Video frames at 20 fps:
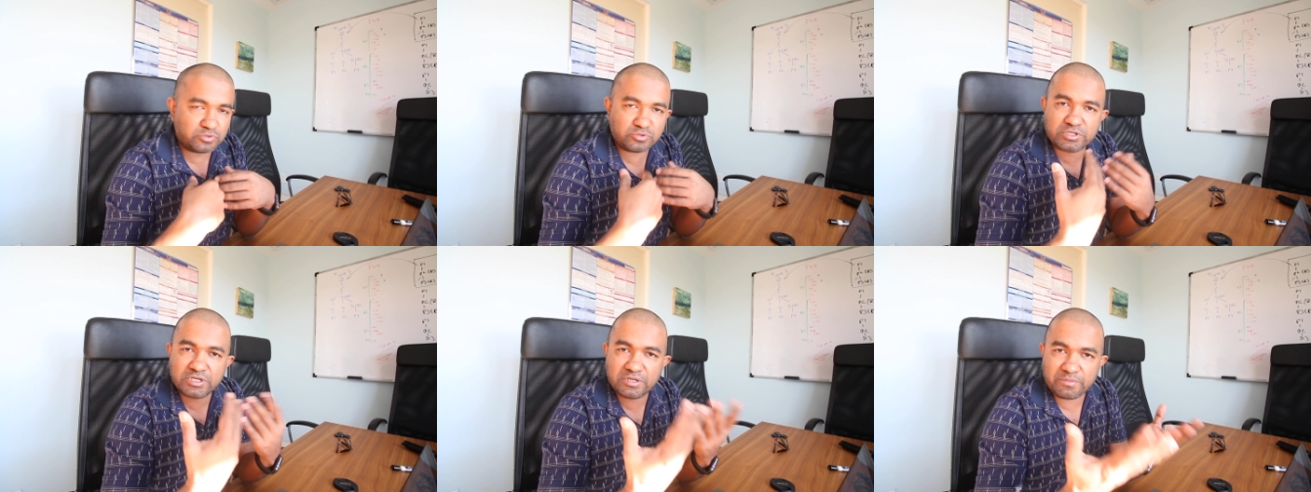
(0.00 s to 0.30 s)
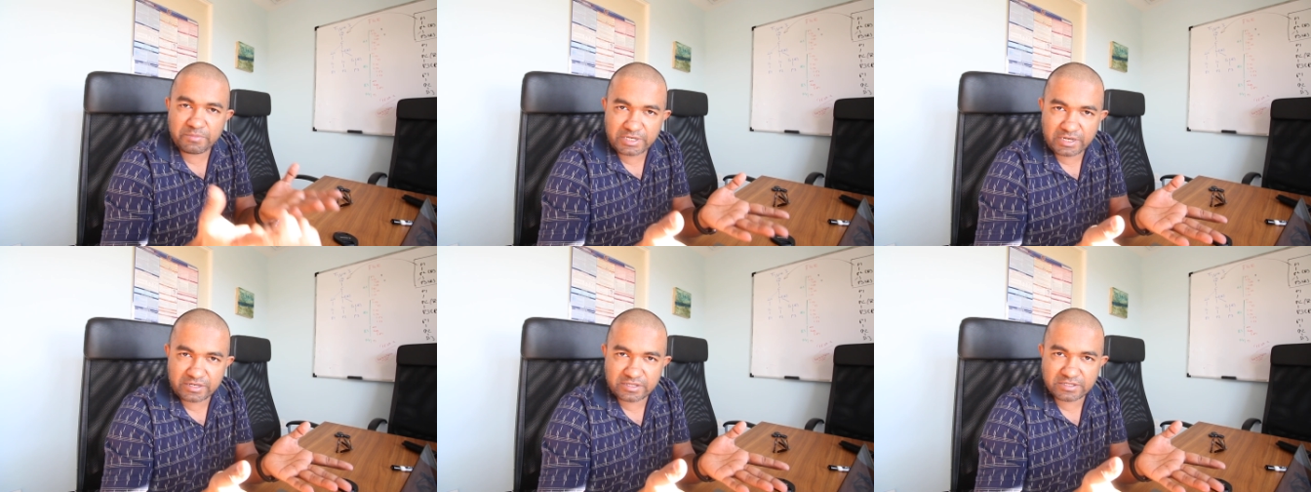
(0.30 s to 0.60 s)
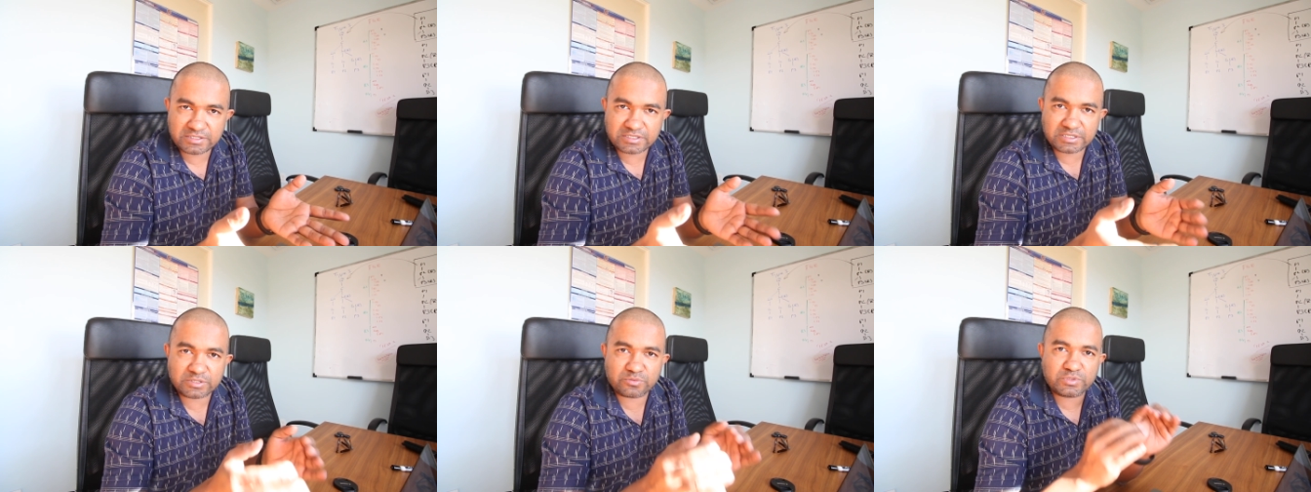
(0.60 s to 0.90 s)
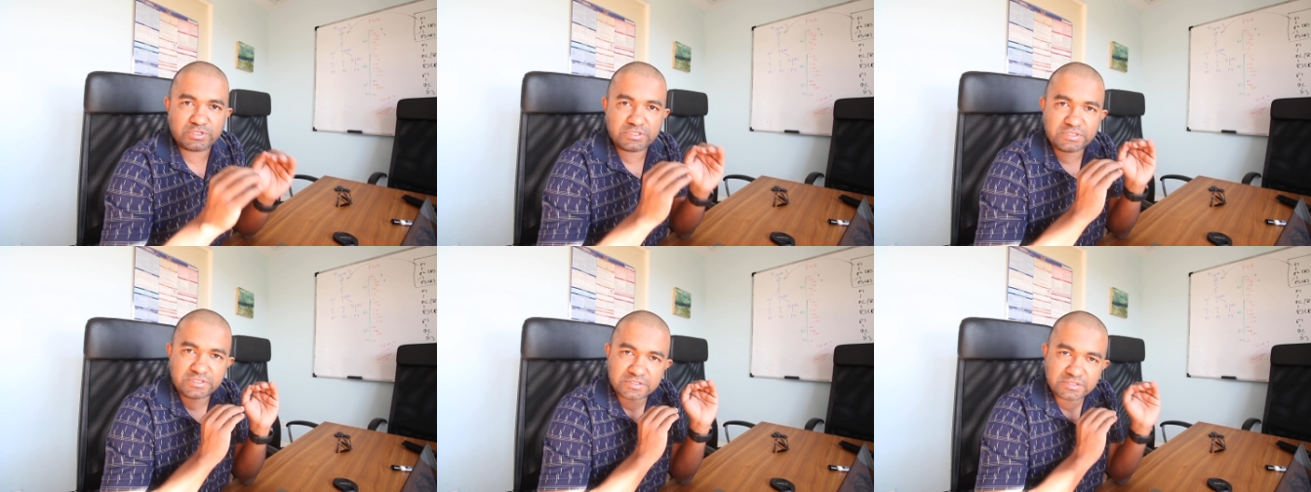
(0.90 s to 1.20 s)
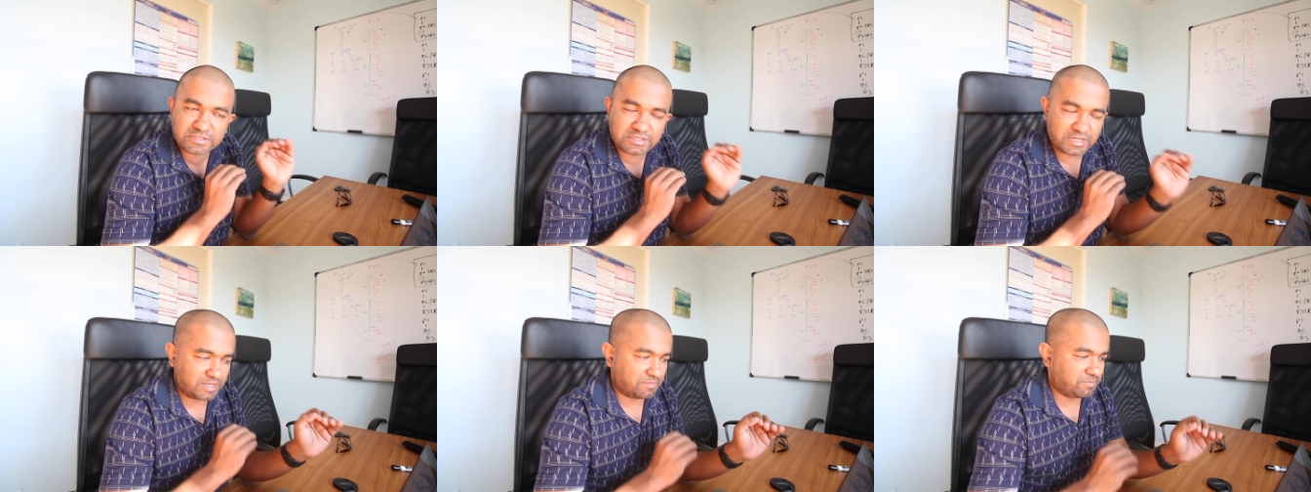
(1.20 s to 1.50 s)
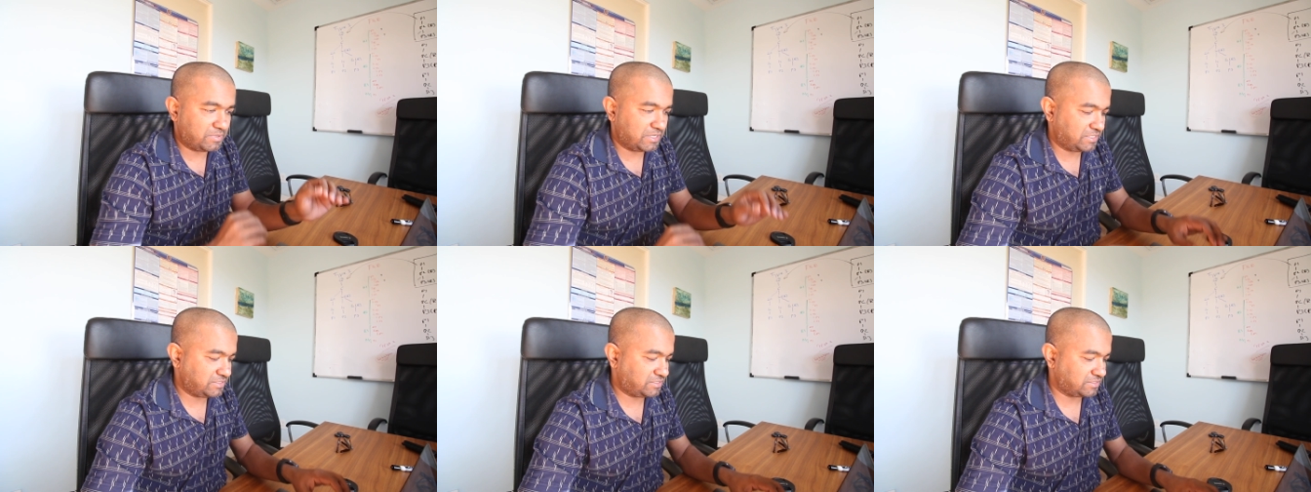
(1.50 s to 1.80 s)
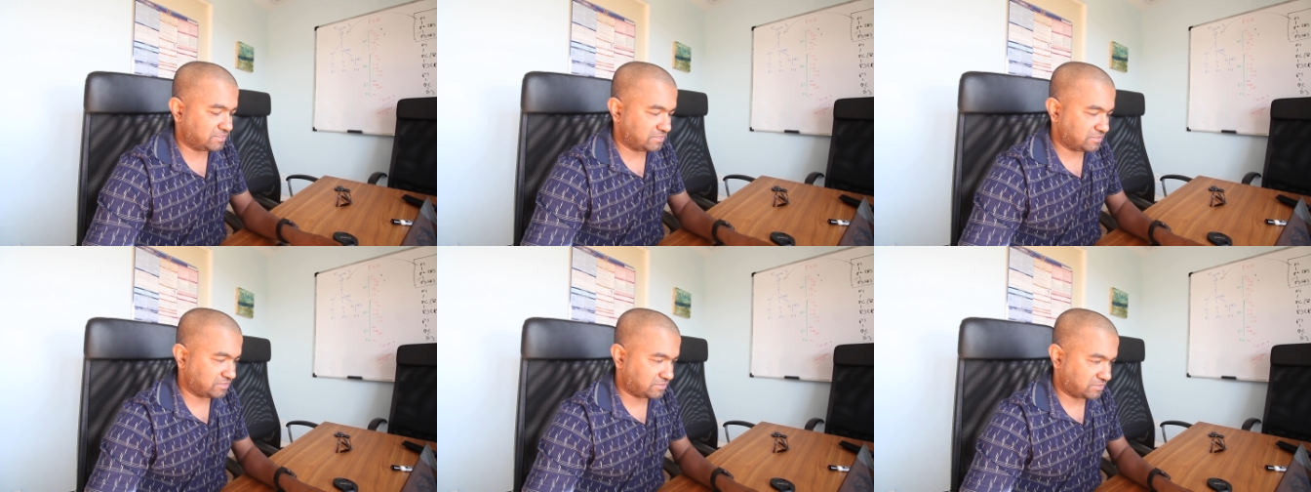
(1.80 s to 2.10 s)
you terminate the service table
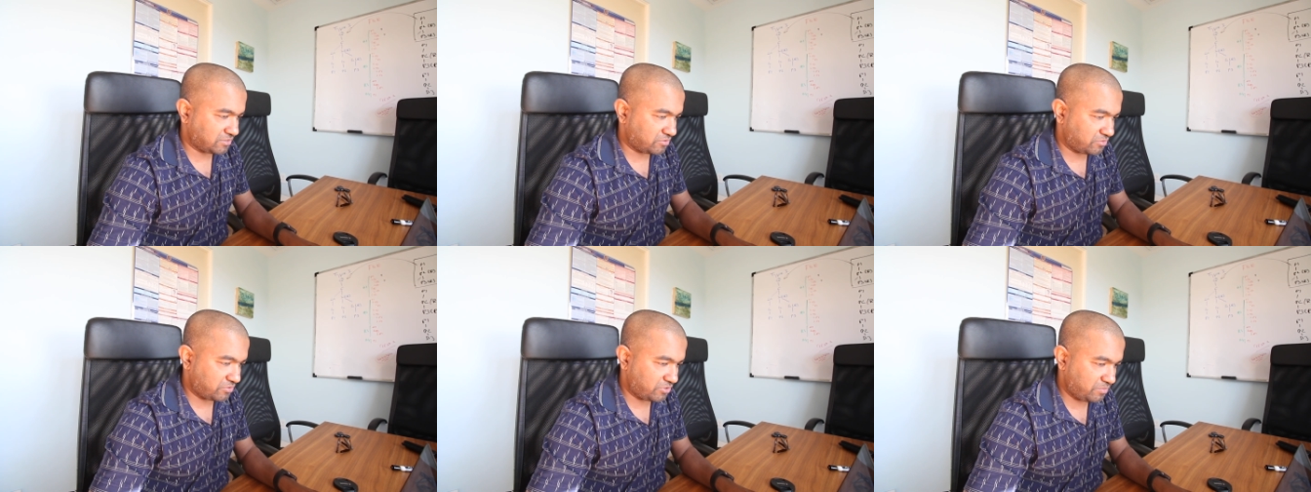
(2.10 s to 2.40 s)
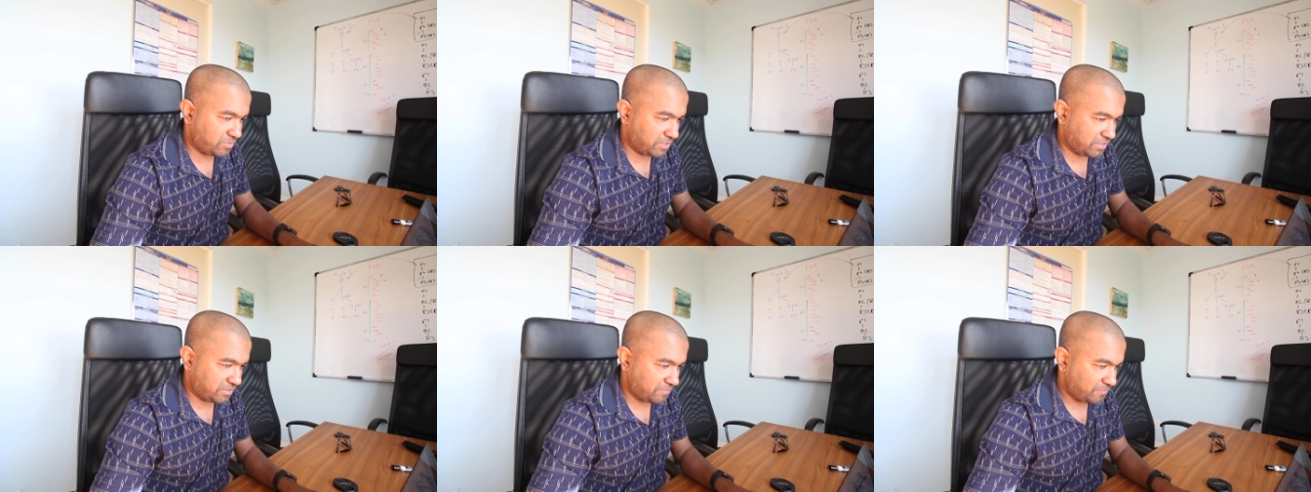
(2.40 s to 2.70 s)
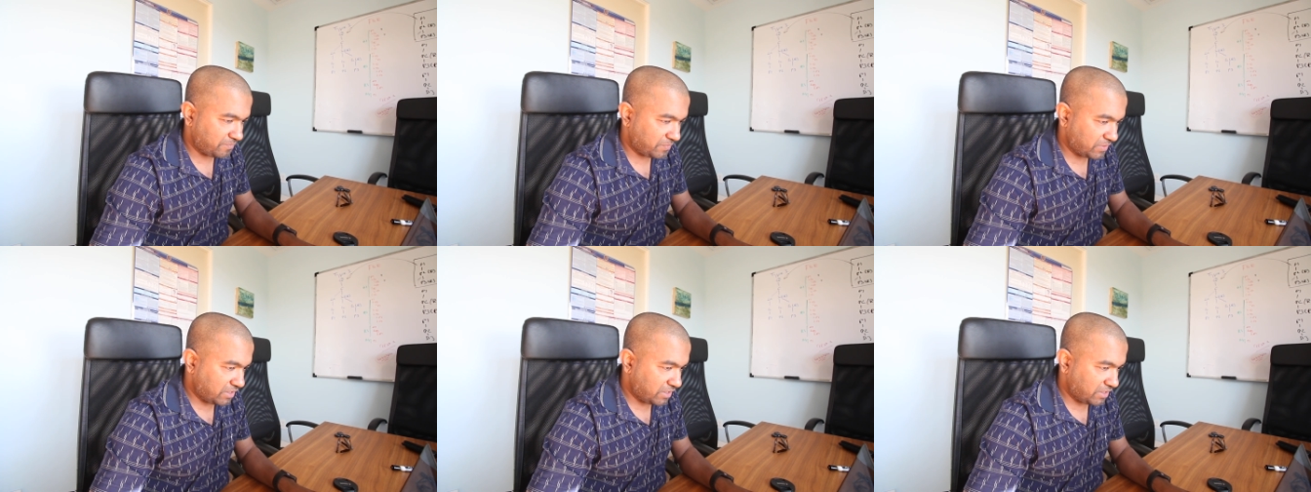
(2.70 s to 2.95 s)
is still remain